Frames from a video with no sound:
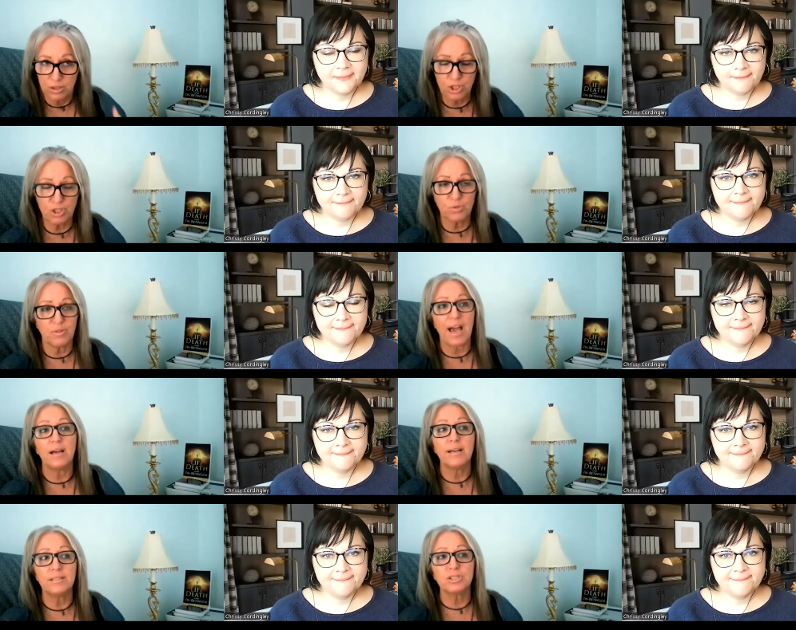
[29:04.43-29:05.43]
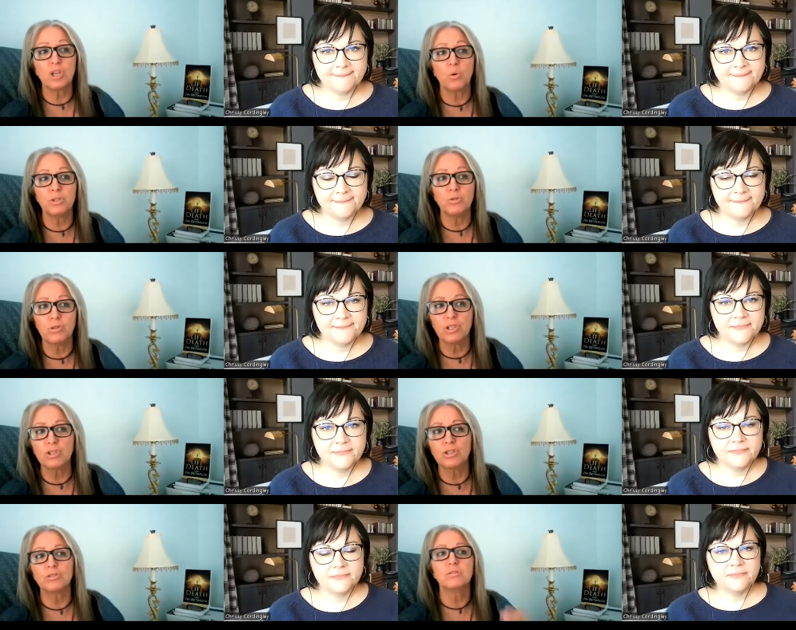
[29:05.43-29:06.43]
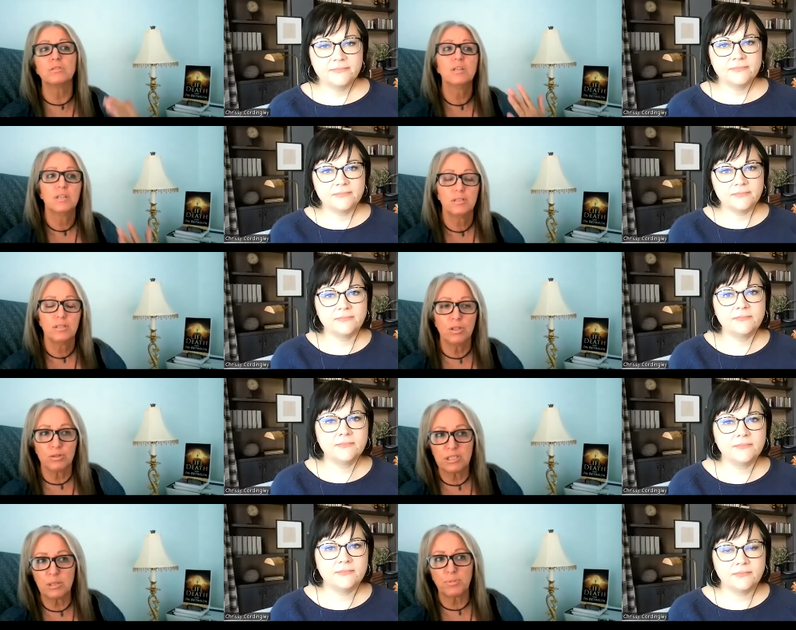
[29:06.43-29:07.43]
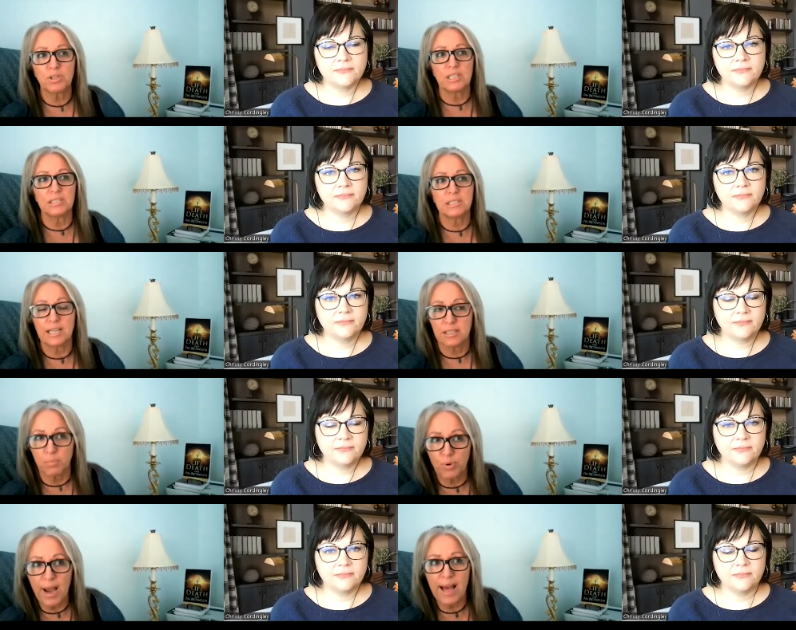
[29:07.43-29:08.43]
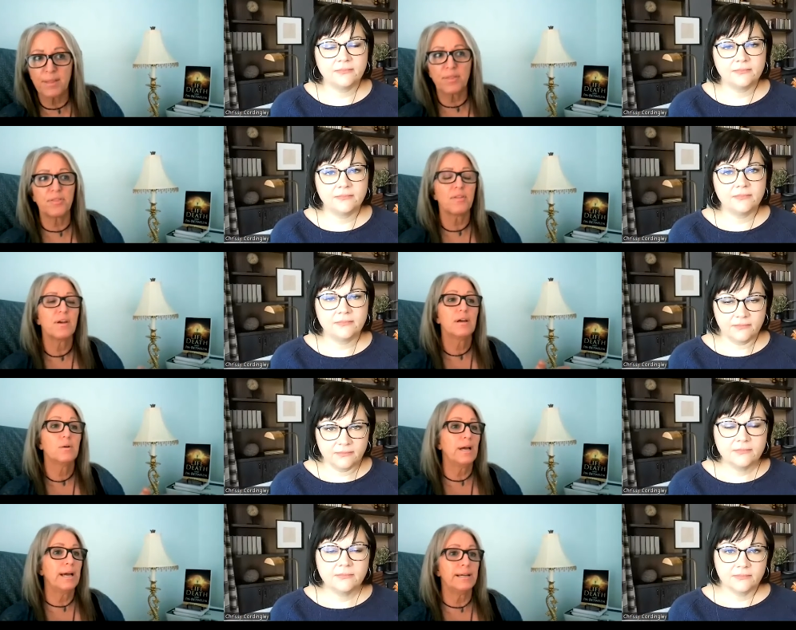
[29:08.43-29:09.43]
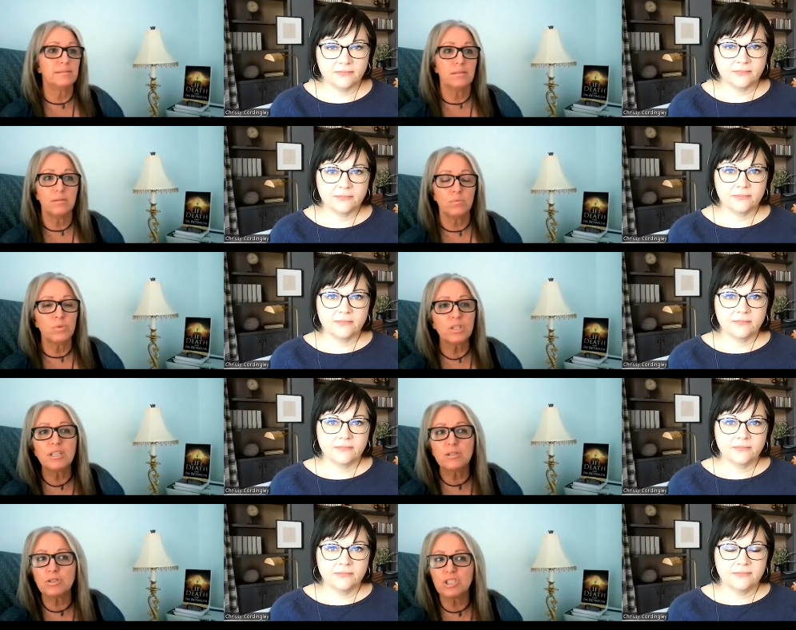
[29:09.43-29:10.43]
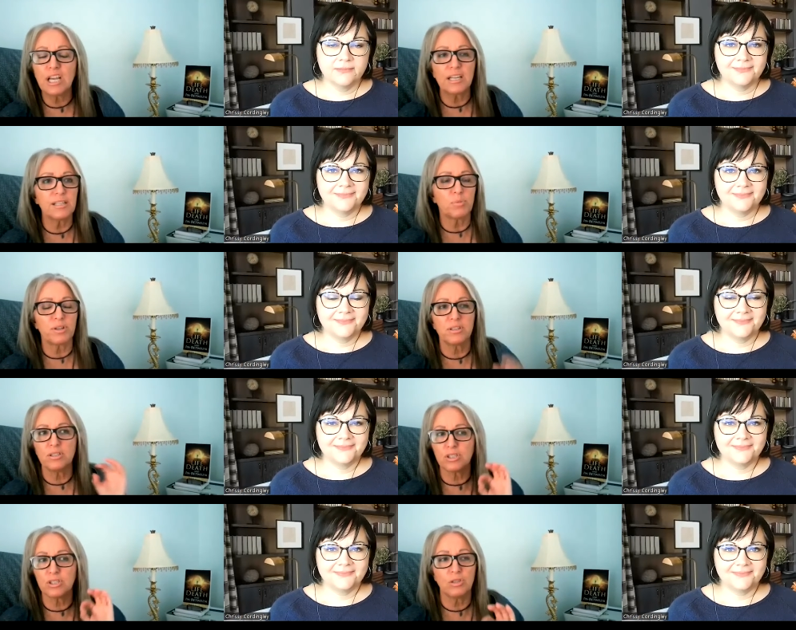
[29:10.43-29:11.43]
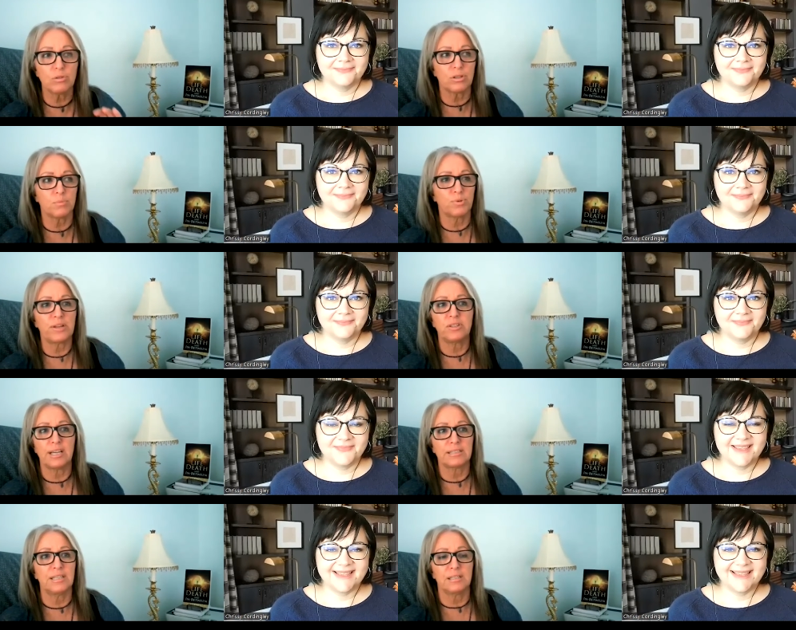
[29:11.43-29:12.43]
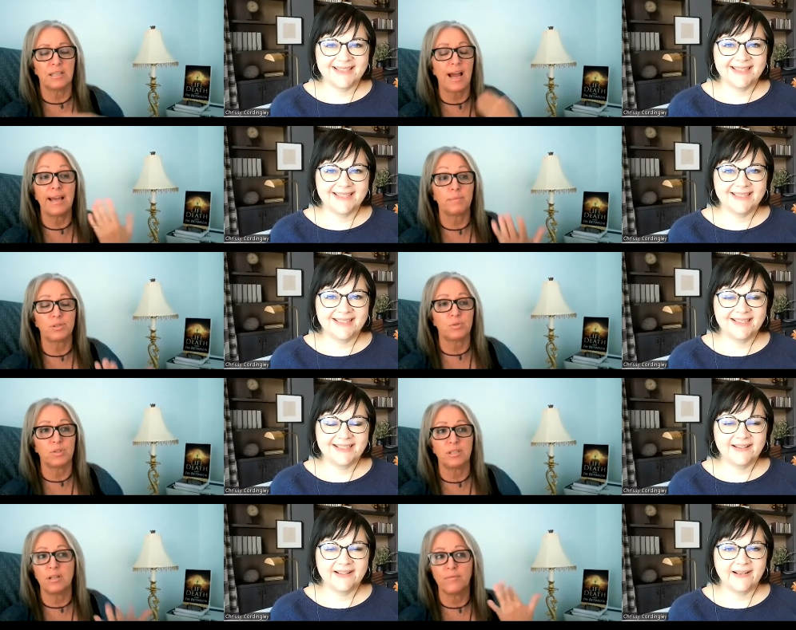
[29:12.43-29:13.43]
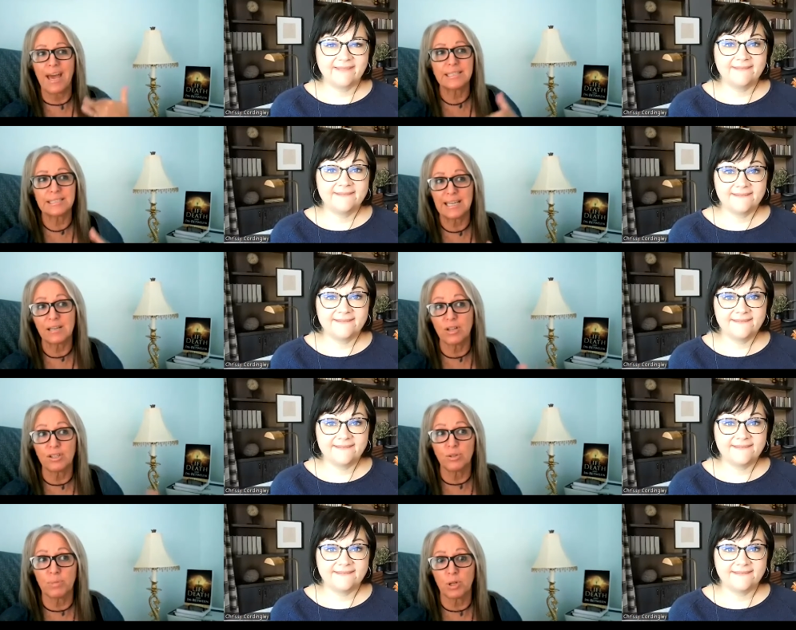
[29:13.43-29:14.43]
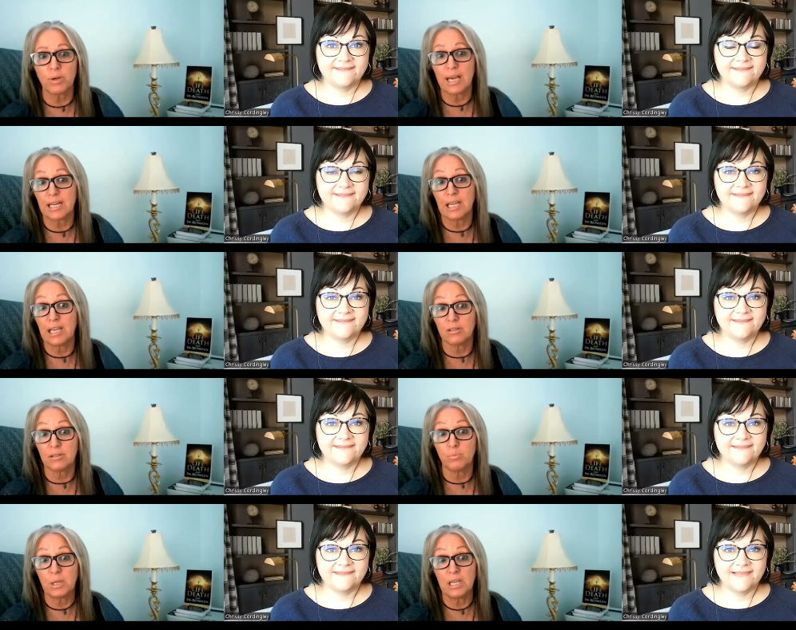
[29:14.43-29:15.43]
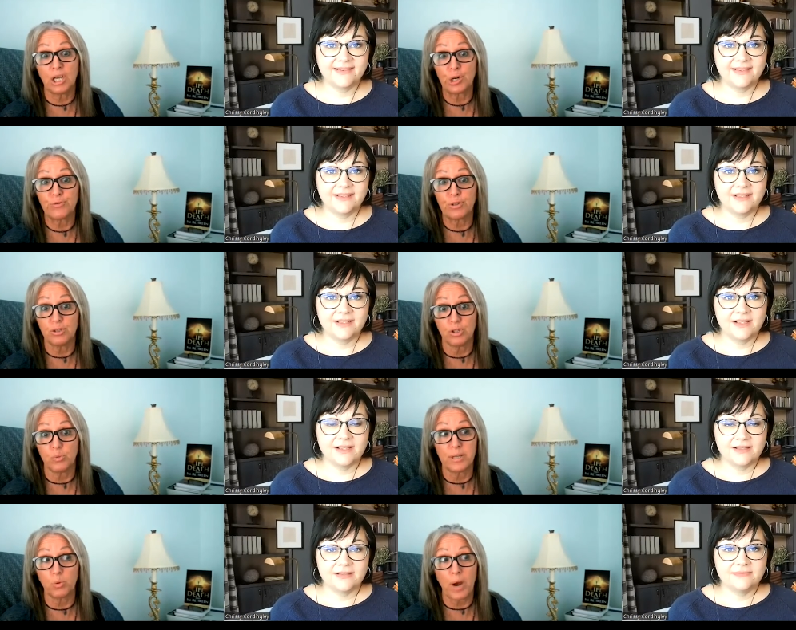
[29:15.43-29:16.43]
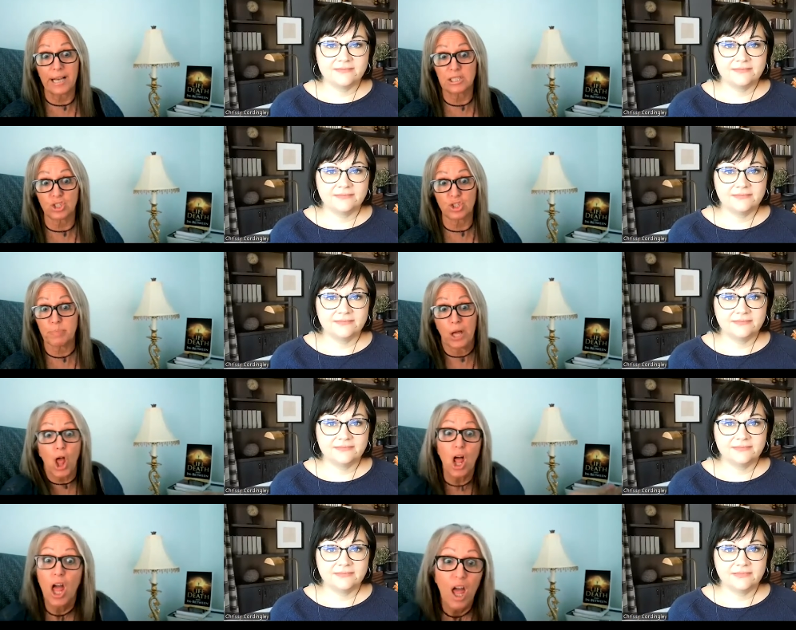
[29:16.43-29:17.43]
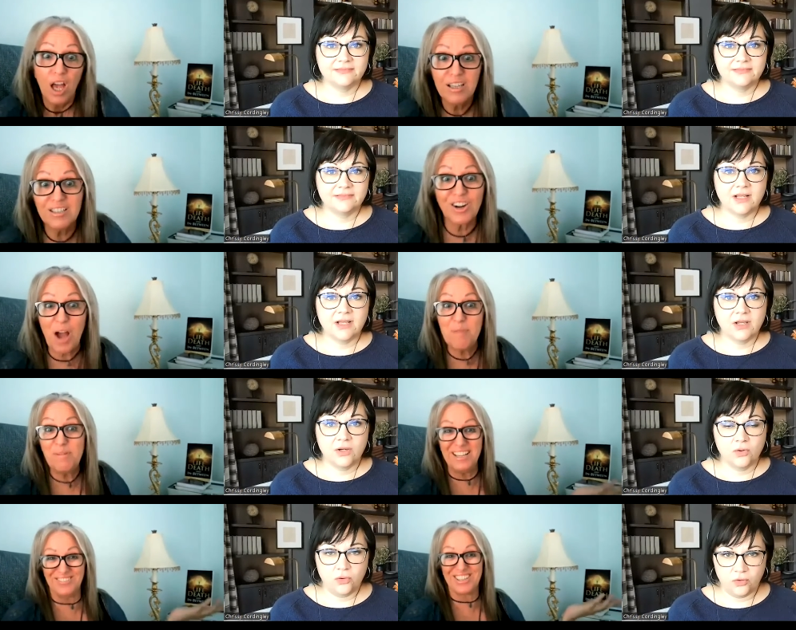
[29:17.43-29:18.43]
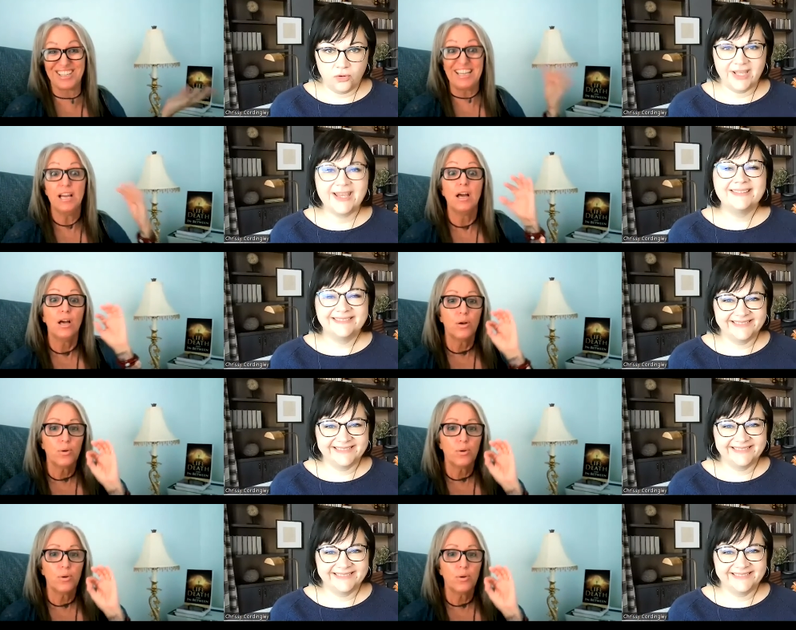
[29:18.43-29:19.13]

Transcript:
Speaker 1: to do that. And so when you learn, you know, simple things like the breath and really understanding the breath, and here's a cute little breath technique that I absolutely love. Exhale like you're blowing out a candle and being careful that you don't want the wax to spill. You know, I mean, really. Yeah.